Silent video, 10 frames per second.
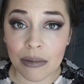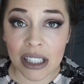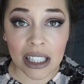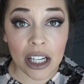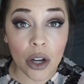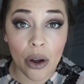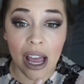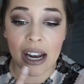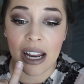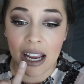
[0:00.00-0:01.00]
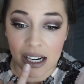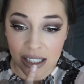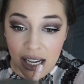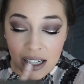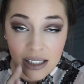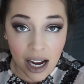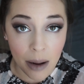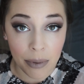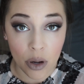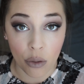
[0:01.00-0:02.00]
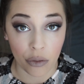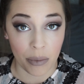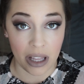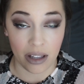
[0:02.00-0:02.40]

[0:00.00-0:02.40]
I'm just going to go ahead and tap it over my